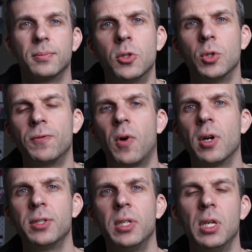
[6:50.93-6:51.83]
So as
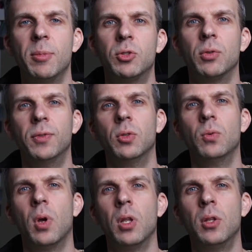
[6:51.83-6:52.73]
far as an image
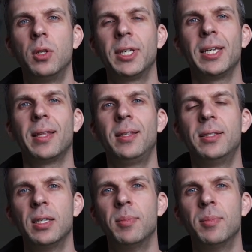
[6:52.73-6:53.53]
review, looking at these